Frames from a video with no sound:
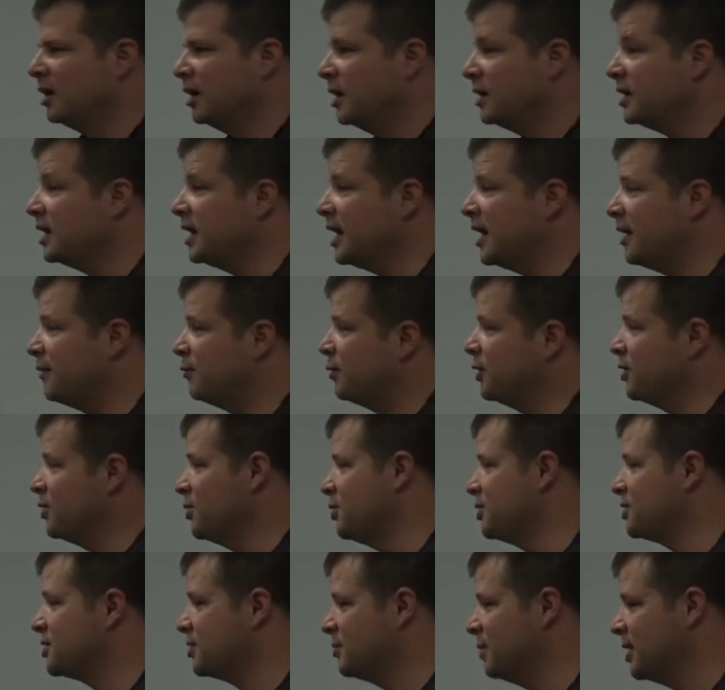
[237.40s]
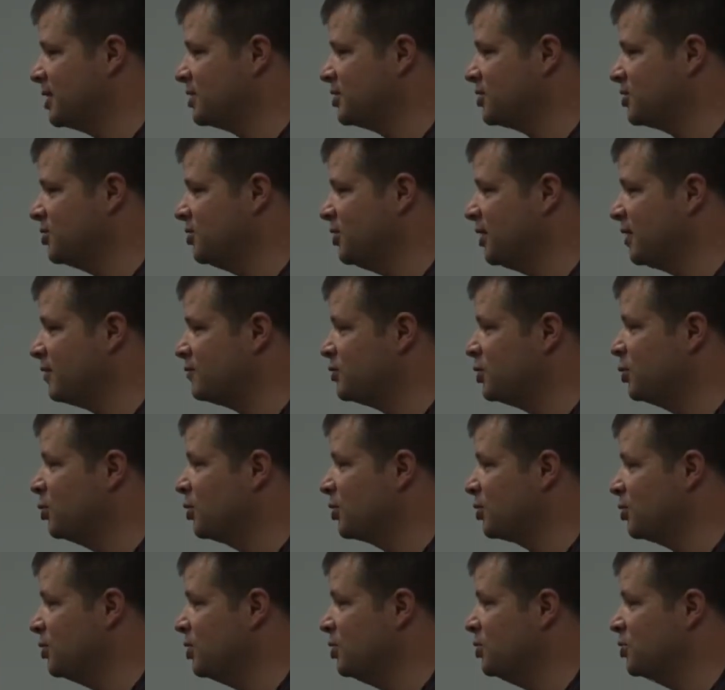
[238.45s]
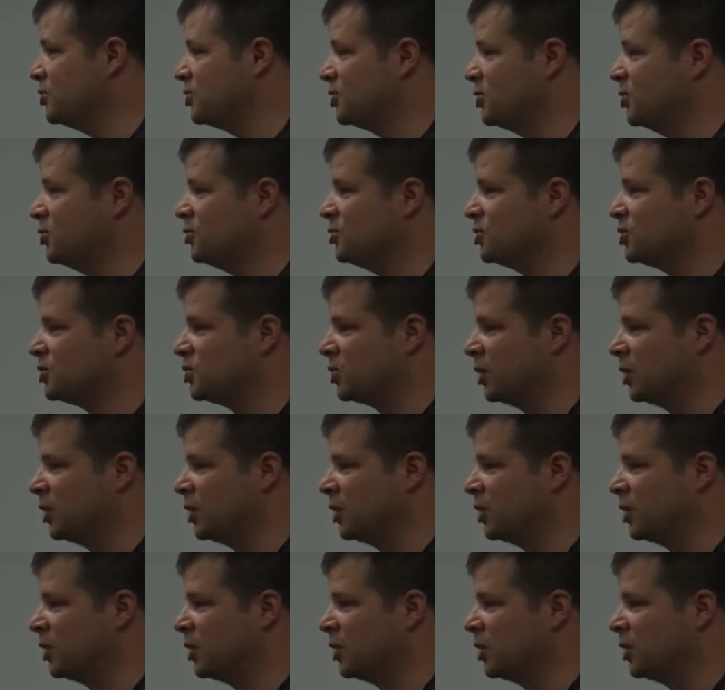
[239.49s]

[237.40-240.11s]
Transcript: then halfway through the semester, you have 2 or 3 new students